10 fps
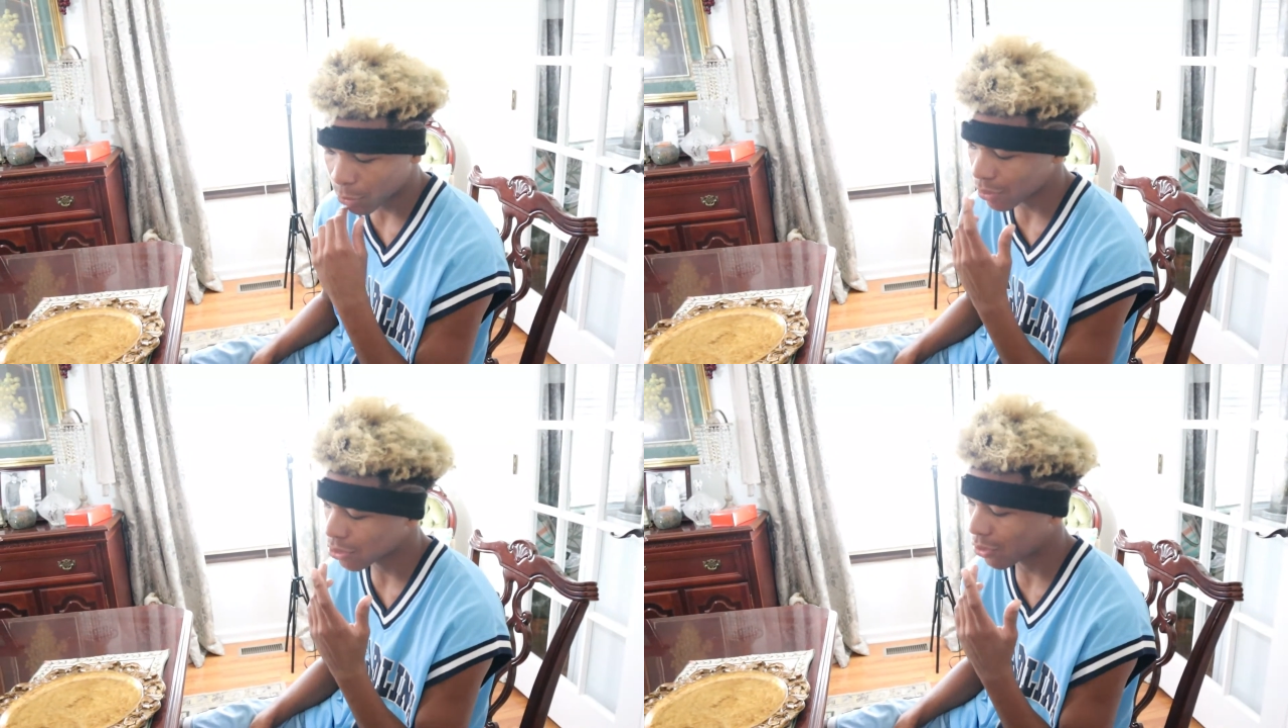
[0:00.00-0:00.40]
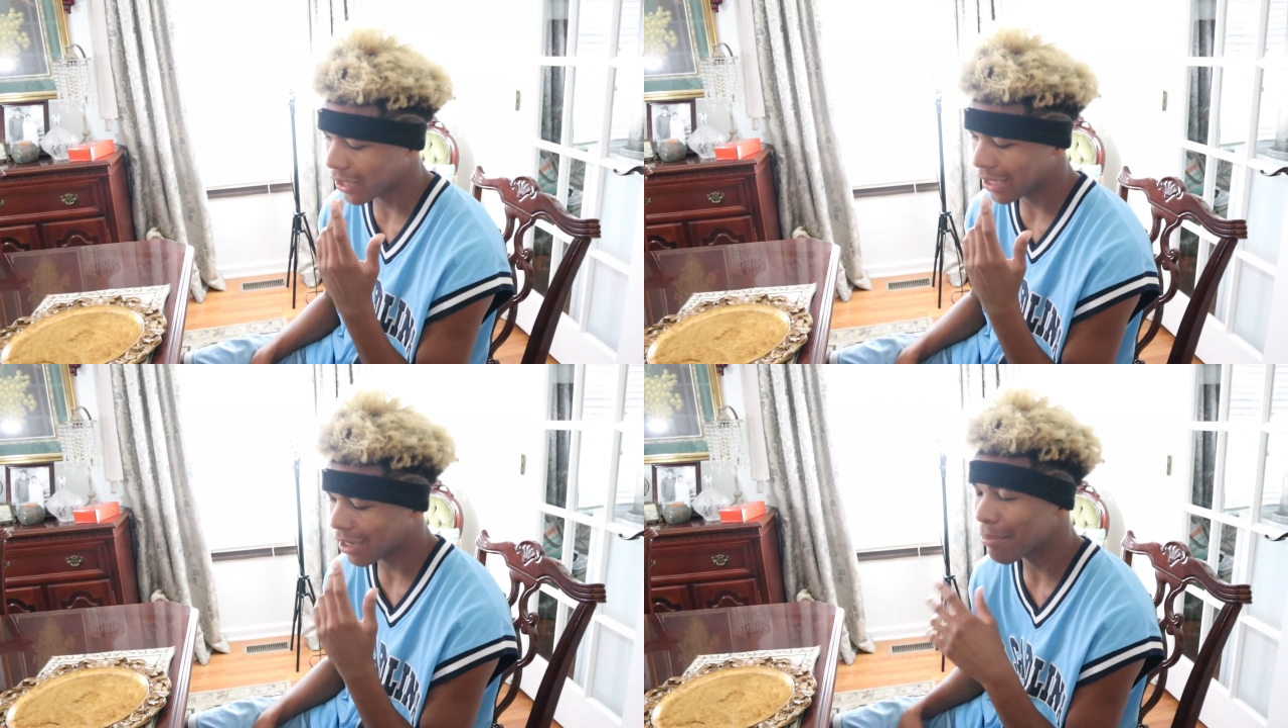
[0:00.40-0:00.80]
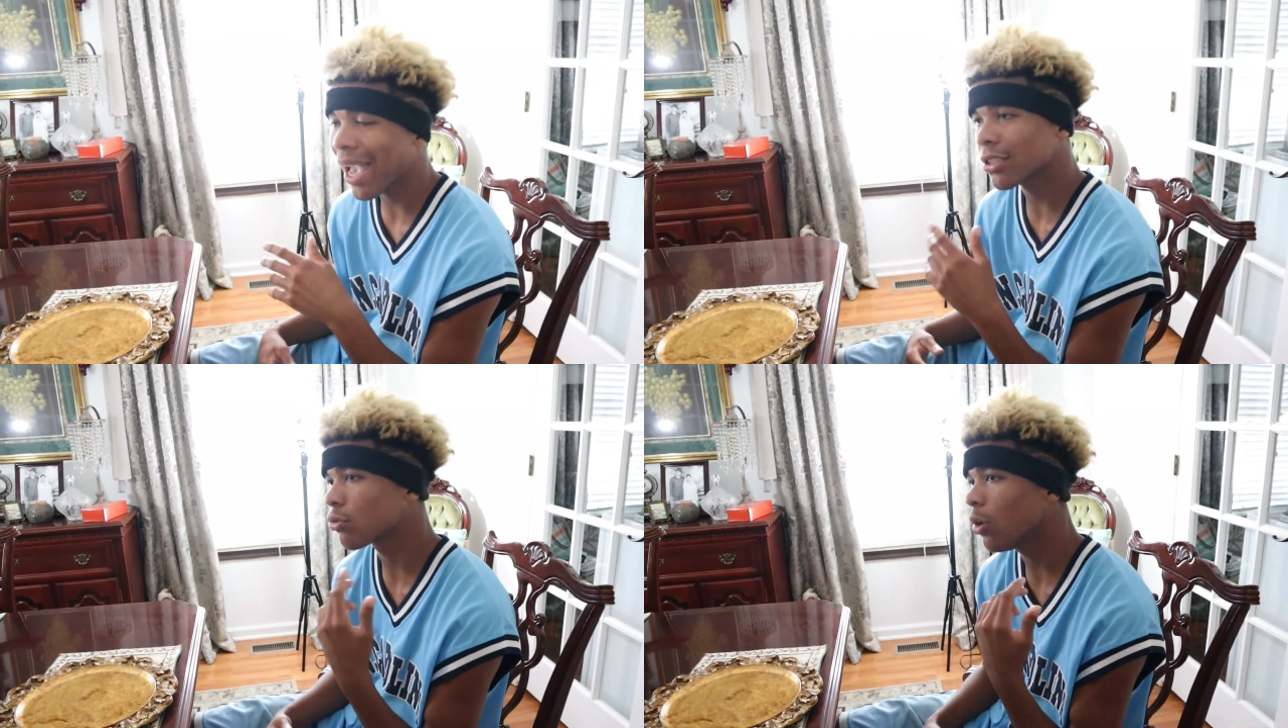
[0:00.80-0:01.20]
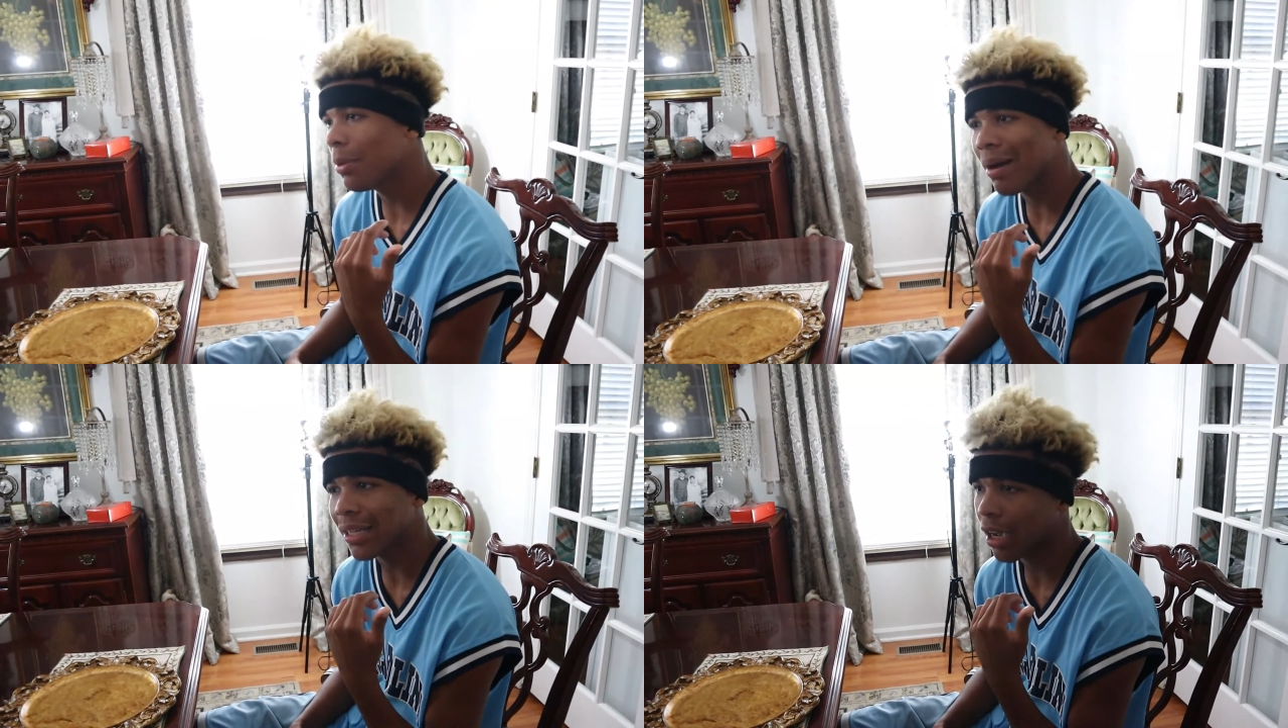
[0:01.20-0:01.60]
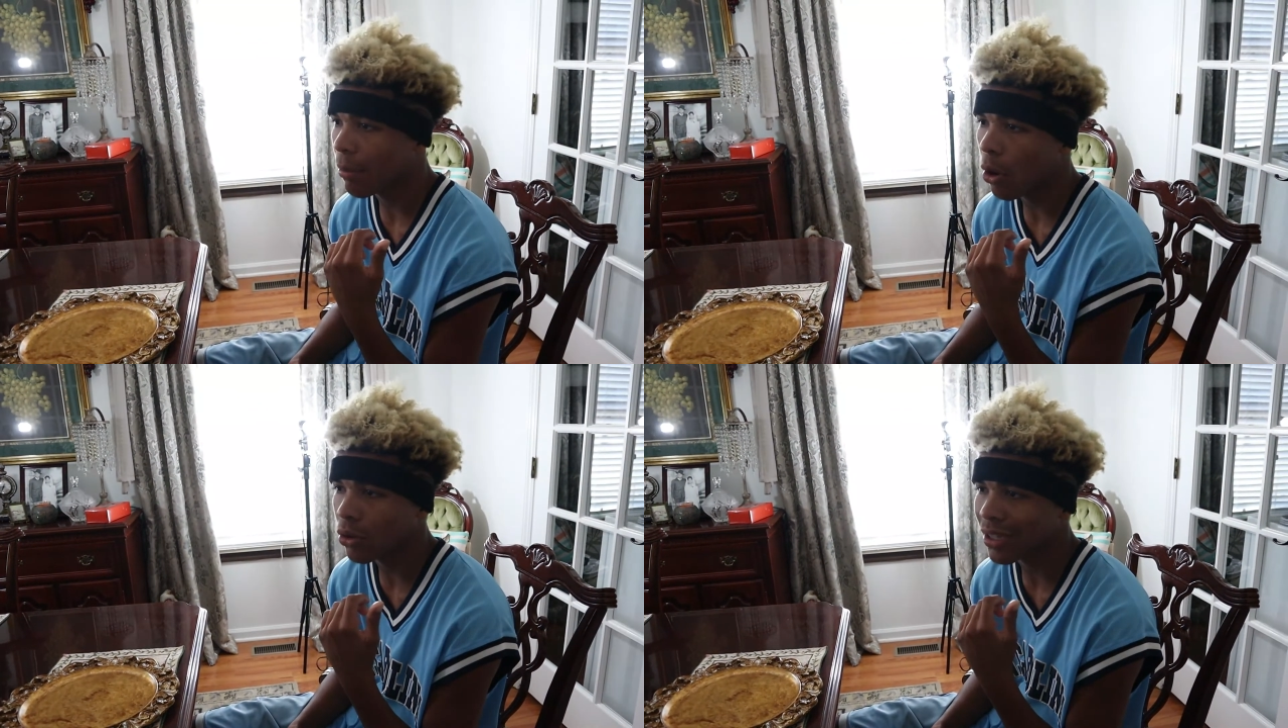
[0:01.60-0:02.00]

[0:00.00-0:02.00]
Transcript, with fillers: I'm a real street nigga. Max and Ruby about to come on,